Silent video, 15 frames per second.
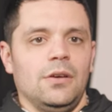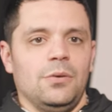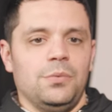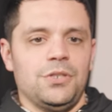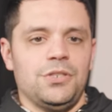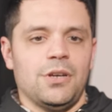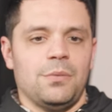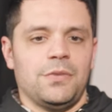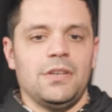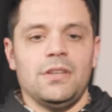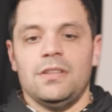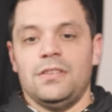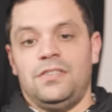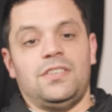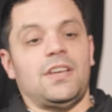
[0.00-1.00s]
we jumped into
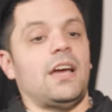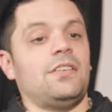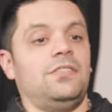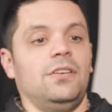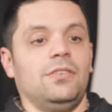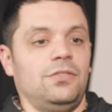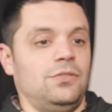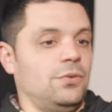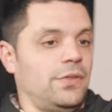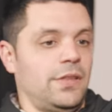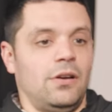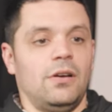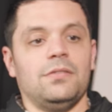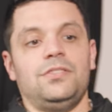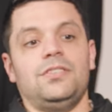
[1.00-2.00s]
this Scottsdale store that
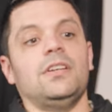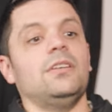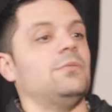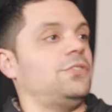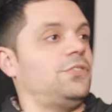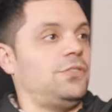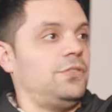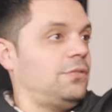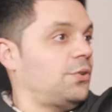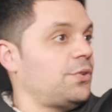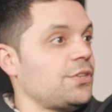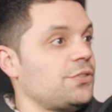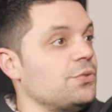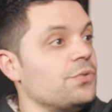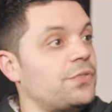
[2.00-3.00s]
all of a sudden was
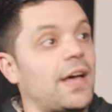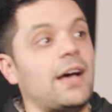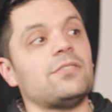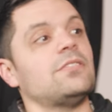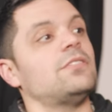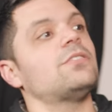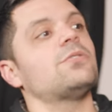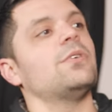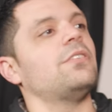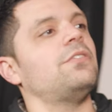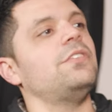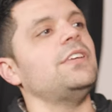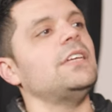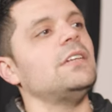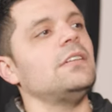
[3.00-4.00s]
32,000 square
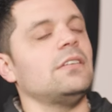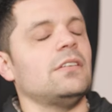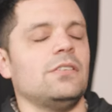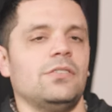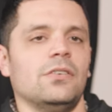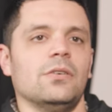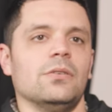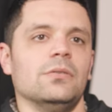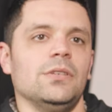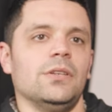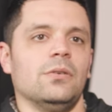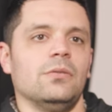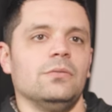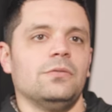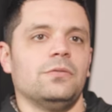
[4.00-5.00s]
feet. So, you
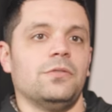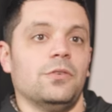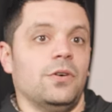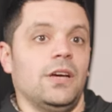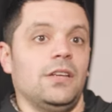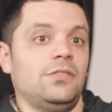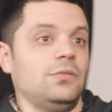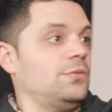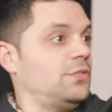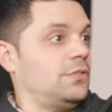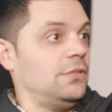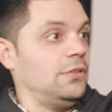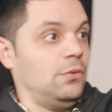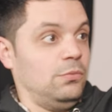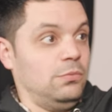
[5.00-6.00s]
know, for us, it was,
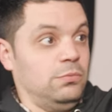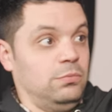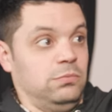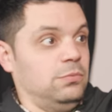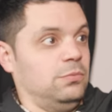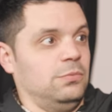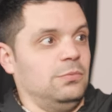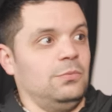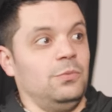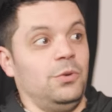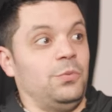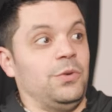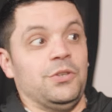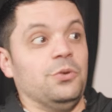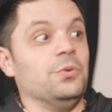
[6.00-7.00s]
you know,
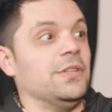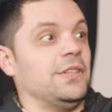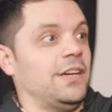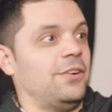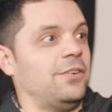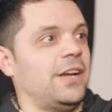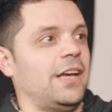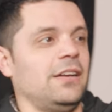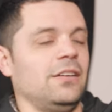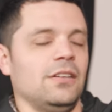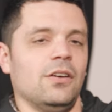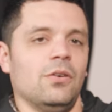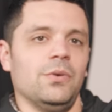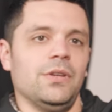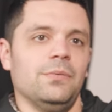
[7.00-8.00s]
what are we doing there, mm-hmm. right? You
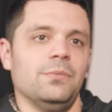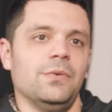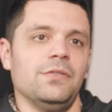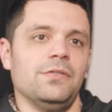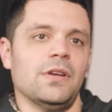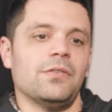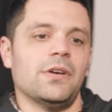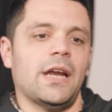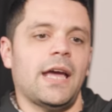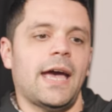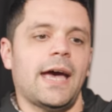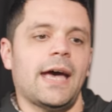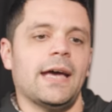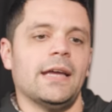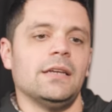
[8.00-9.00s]
know, we, we've never
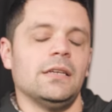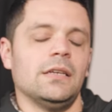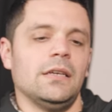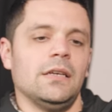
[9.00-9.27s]
had